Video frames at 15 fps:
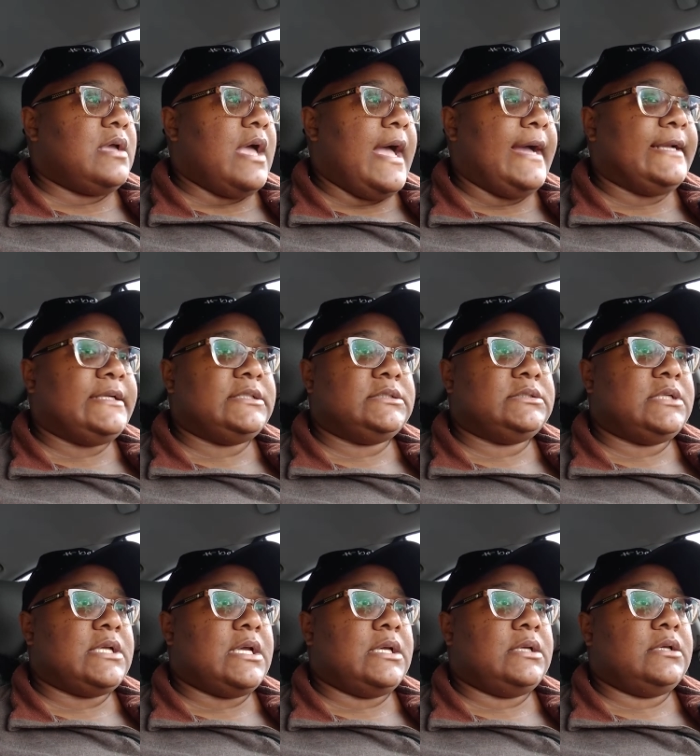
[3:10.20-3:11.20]
on
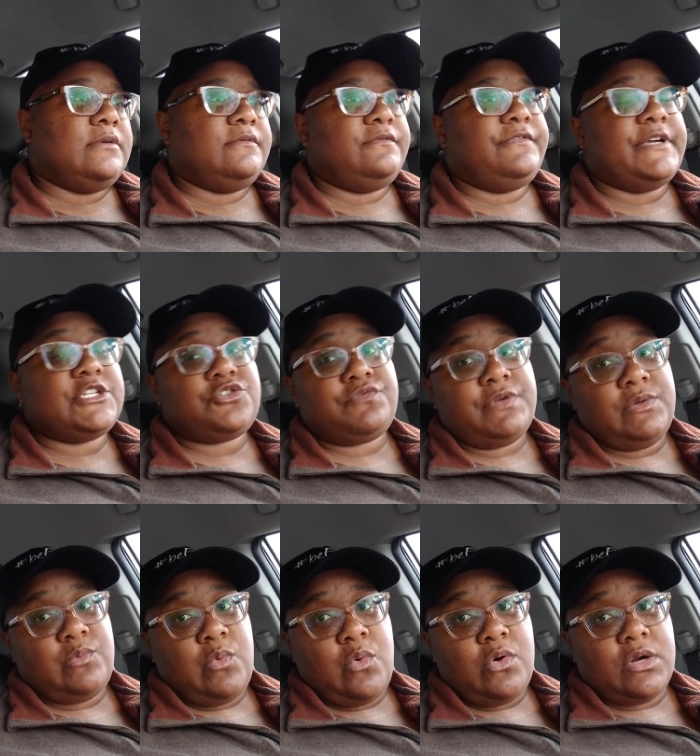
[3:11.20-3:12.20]
Fetch
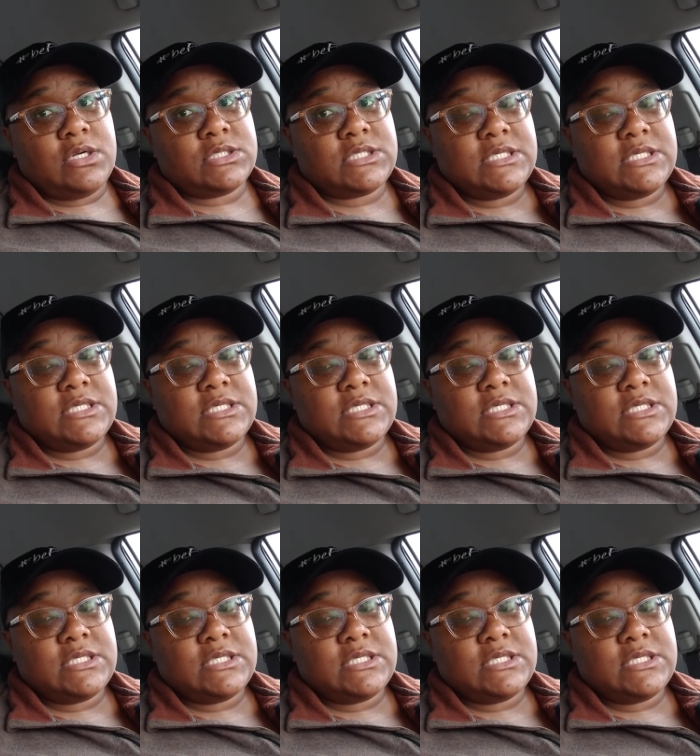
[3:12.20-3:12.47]
Rewards,